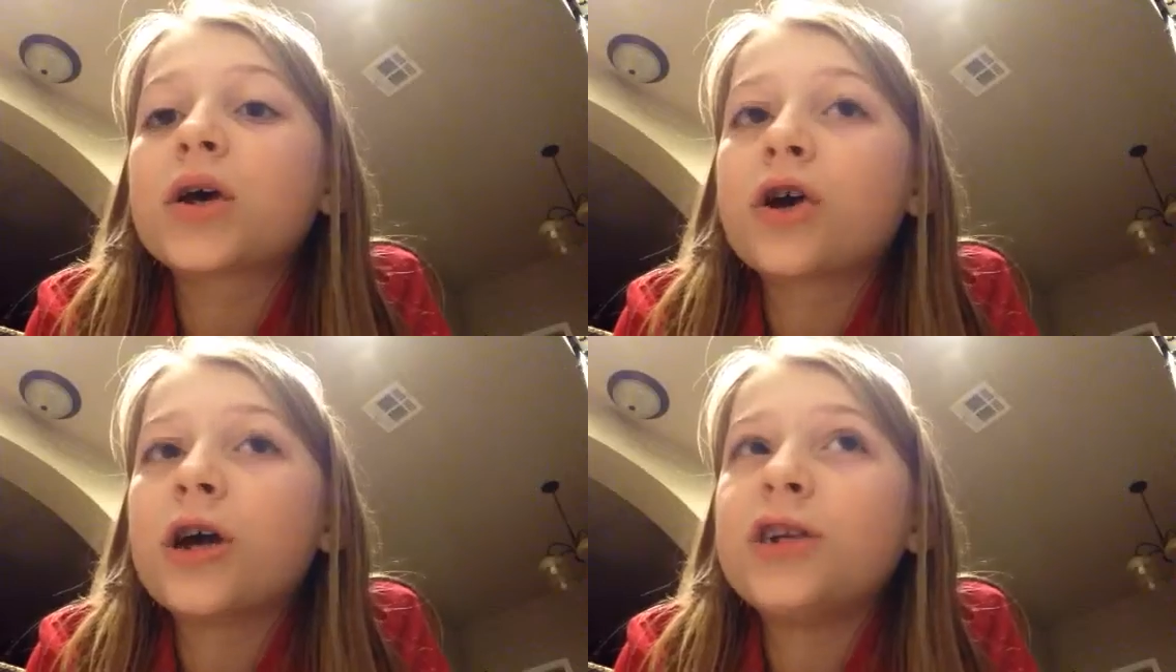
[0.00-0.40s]

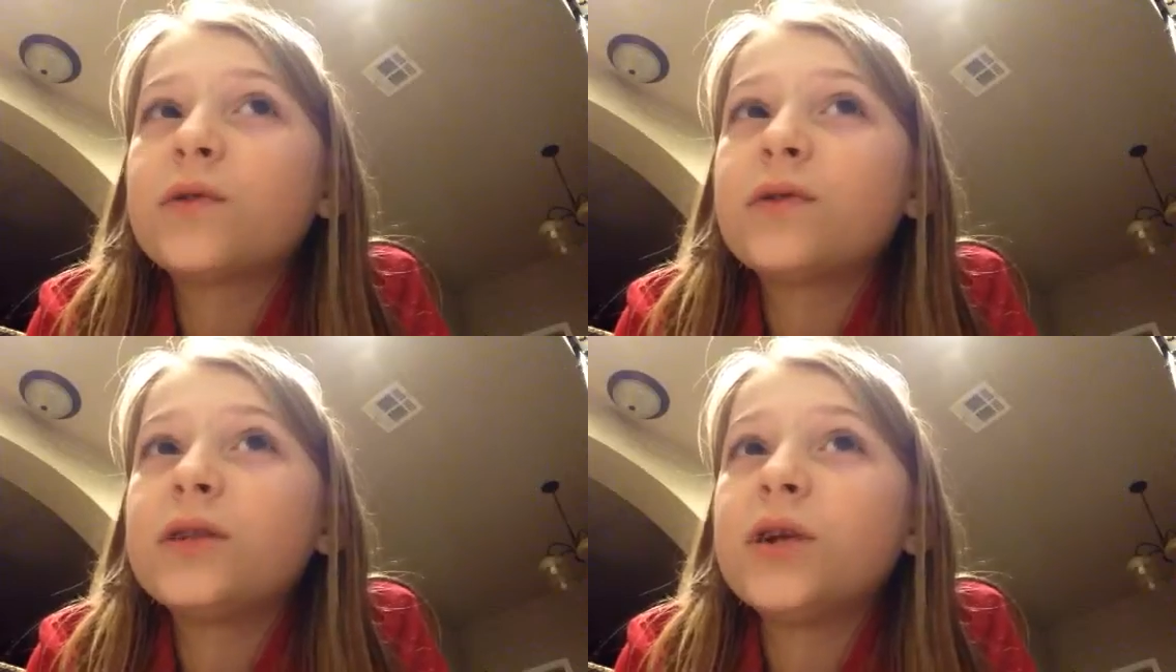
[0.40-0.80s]

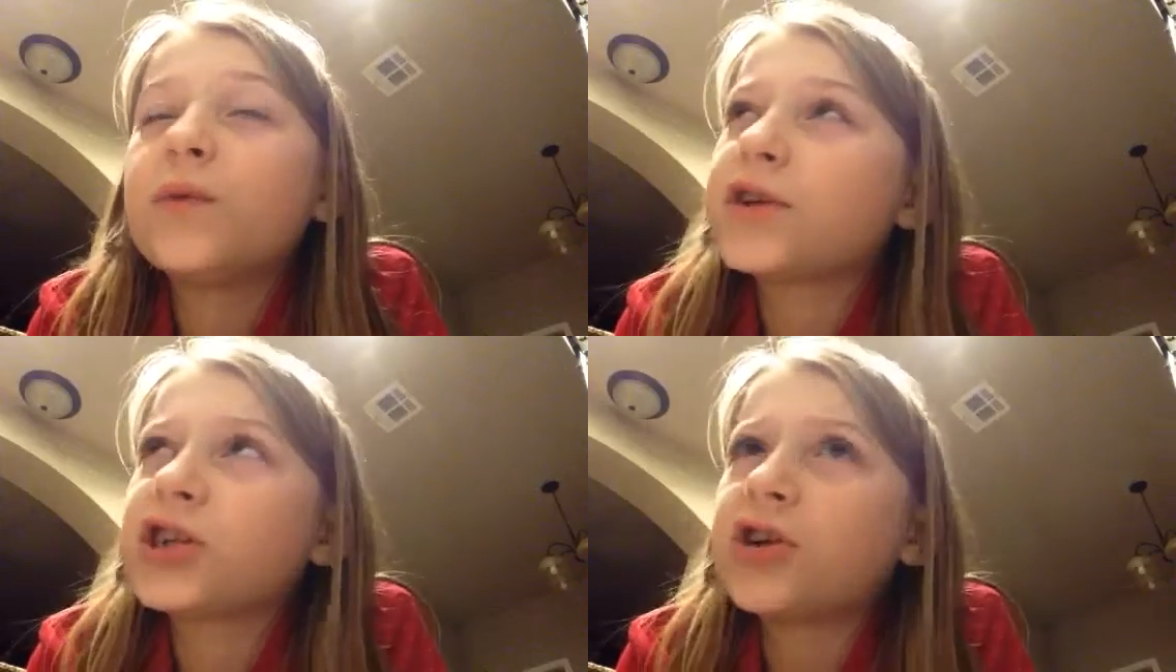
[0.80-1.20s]
CookieSwirlC,
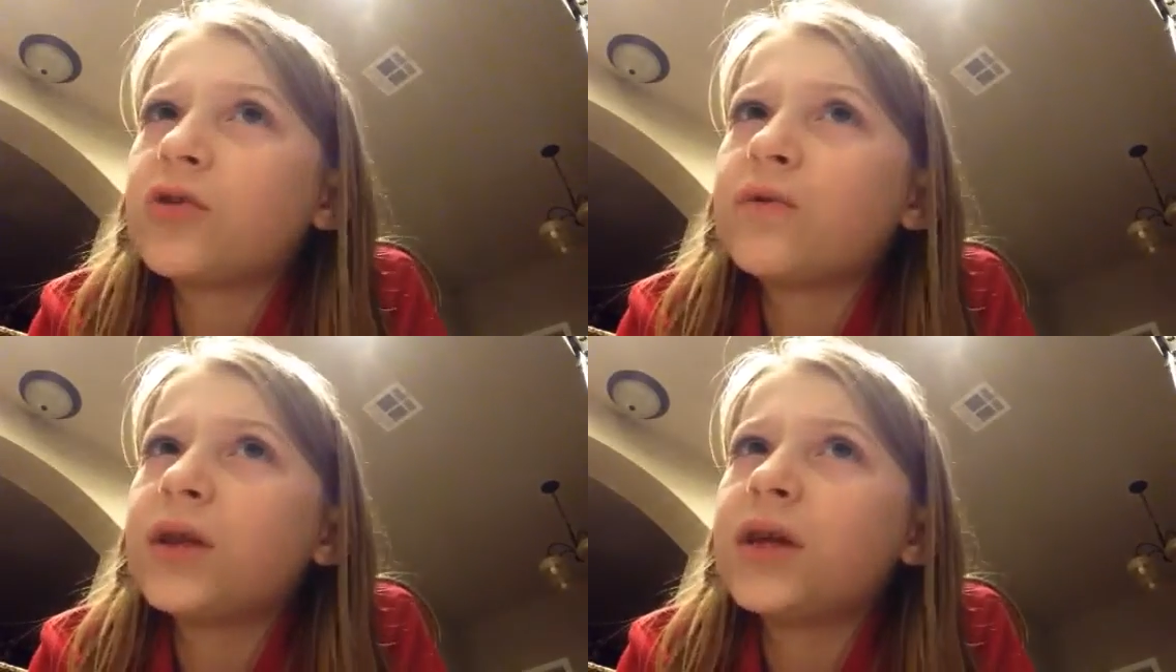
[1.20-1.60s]
which I
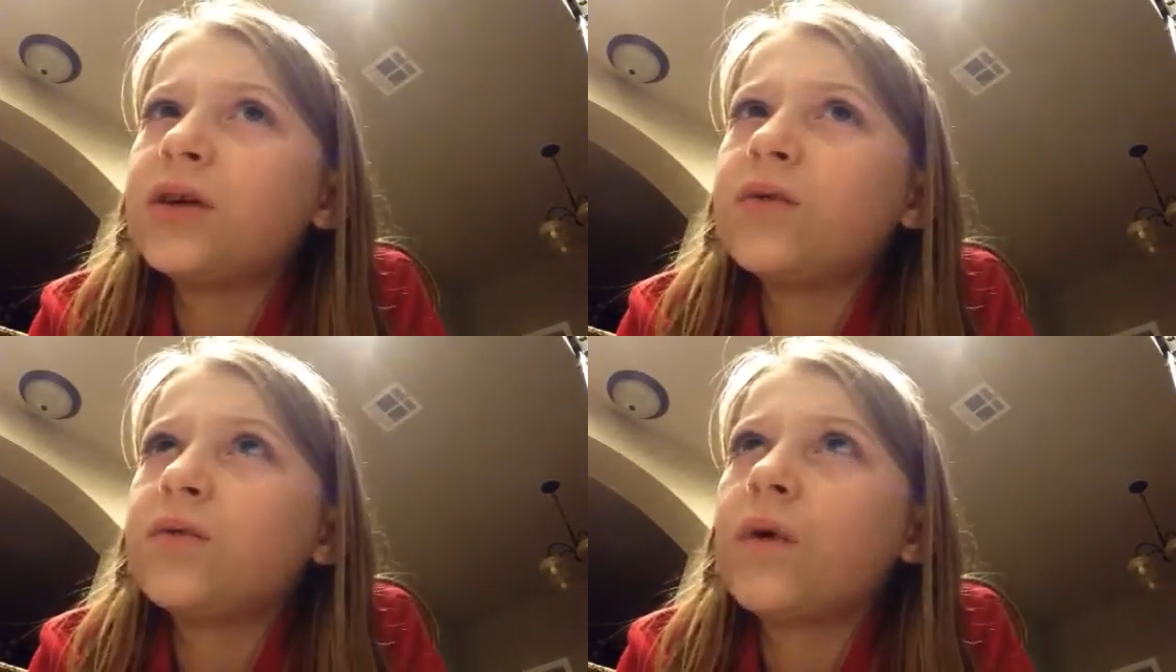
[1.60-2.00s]
don't
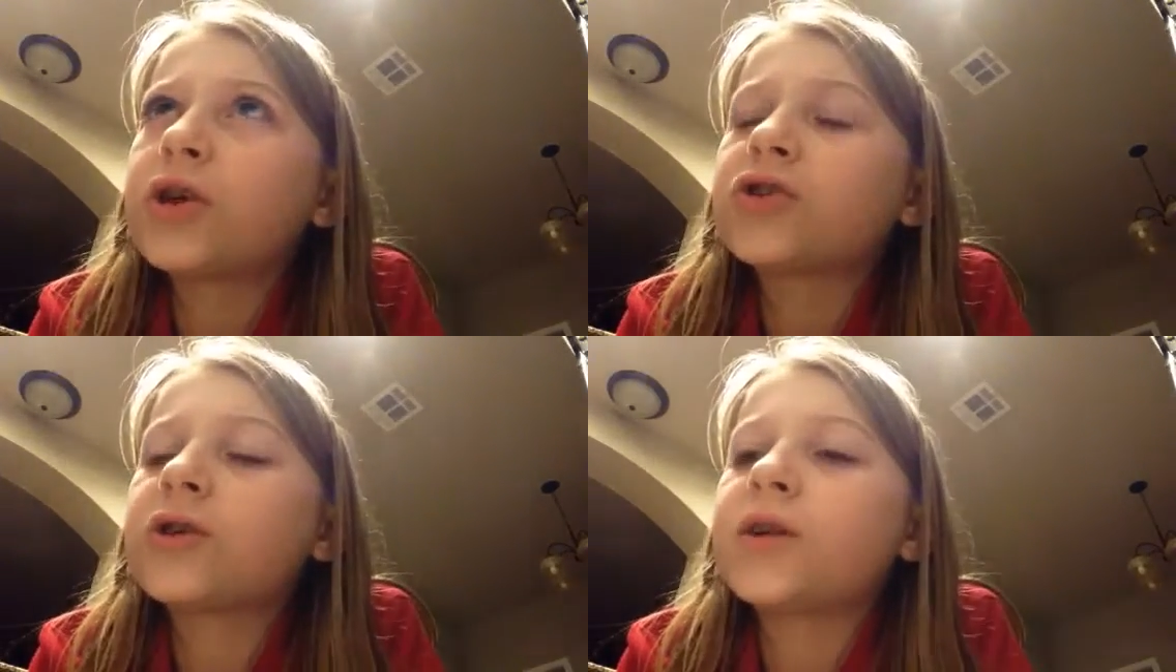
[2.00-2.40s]
really
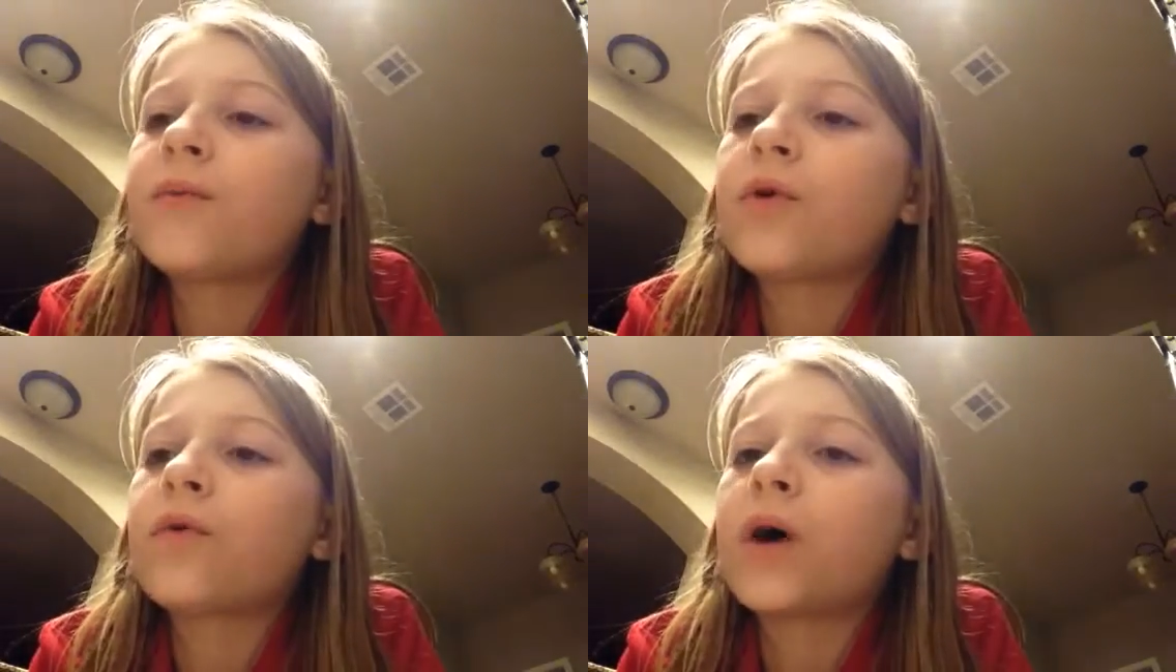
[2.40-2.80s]
watch anymore.